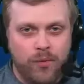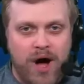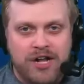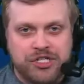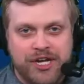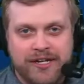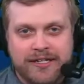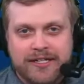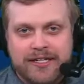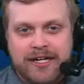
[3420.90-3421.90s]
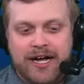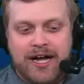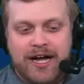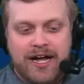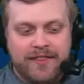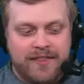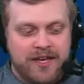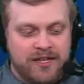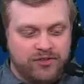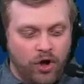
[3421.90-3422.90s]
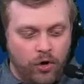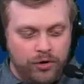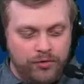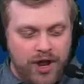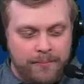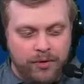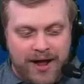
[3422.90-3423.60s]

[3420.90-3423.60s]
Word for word: watching? Uh, the total number